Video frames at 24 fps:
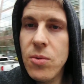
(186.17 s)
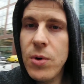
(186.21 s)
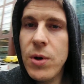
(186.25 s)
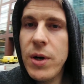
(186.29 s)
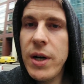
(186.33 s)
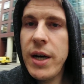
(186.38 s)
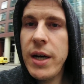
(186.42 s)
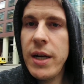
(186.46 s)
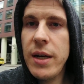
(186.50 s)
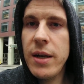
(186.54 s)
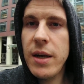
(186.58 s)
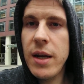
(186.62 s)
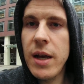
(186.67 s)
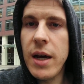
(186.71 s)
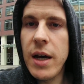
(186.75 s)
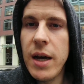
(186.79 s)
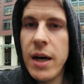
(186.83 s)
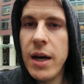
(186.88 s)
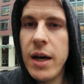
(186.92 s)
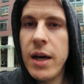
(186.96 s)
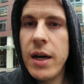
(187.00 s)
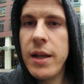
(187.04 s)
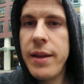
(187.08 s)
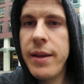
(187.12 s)
what
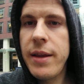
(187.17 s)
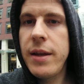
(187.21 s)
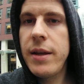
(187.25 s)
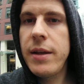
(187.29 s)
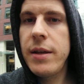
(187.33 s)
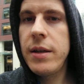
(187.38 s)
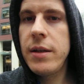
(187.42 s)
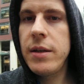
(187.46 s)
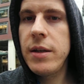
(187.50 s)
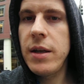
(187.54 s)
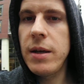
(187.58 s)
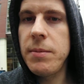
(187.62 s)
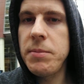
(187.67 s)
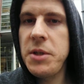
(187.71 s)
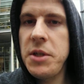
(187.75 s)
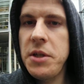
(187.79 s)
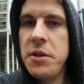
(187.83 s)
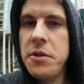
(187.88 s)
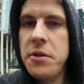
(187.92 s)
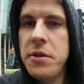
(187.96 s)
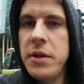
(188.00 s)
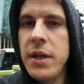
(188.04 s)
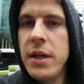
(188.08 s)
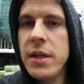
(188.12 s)
uh, I'm
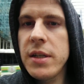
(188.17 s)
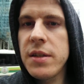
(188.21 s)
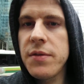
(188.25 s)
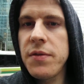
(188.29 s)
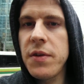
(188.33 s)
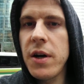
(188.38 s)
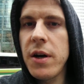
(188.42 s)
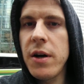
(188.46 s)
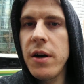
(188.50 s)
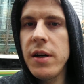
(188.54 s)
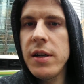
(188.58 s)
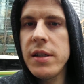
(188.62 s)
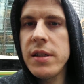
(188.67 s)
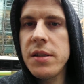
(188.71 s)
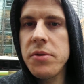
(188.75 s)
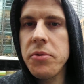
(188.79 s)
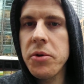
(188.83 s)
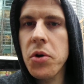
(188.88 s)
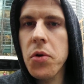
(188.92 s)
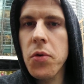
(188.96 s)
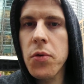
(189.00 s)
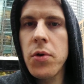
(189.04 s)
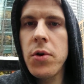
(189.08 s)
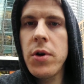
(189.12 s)
doing as far as
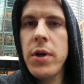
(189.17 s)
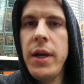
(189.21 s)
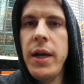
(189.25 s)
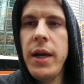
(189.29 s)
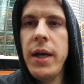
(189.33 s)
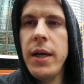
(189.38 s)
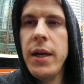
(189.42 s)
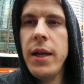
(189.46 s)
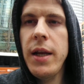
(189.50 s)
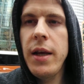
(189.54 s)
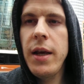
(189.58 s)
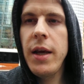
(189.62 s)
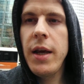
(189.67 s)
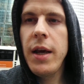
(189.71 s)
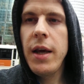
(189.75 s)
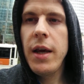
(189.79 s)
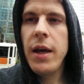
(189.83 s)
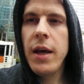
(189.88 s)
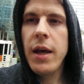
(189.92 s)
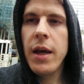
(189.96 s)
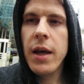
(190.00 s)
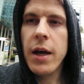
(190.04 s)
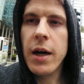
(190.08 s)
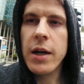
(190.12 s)
recording.
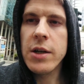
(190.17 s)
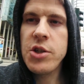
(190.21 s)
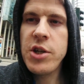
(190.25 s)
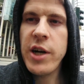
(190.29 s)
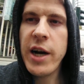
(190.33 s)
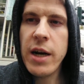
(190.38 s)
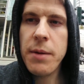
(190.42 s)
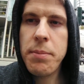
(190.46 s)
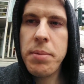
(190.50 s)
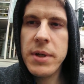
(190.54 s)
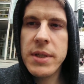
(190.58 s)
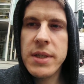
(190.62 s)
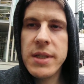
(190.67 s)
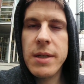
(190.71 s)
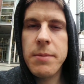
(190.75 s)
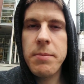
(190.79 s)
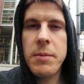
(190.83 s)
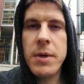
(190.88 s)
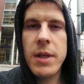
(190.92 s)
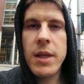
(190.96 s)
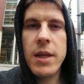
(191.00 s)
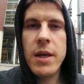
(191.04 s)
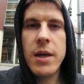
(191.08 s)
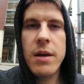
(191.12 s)
I'll try to put some
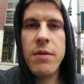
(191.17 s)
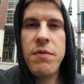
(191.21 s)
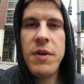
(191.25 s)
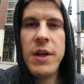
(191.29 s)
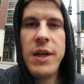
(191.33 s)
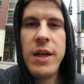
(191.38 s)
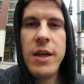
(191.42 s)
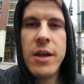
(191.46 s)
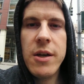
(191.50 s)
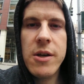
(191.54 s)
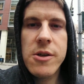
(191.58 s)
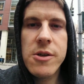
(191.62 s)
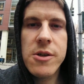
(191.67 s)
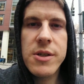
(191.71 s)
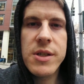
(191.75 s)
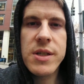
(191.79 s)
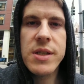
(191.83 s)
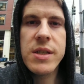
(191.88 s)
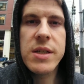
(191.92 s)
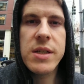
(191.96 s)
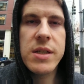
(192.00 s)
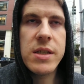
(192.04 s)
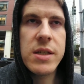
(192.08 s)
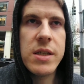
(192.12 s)
of the
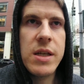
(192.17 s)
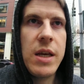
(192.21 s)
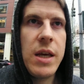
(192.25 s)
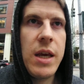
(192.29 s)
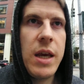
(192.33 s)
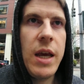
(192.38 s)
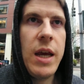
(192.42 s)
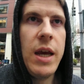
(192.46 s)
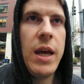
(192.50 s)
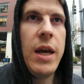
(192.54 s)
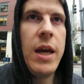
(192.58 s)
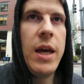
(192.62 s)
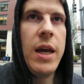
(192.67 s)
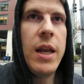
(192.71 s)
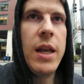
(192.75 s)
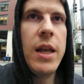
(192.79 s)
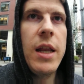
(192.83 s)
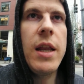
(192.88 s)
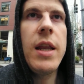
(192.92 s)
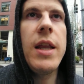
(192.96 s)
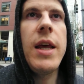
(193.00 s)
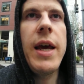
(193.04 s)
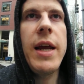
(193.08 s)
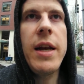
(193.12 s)
videos in
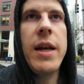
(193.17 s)
the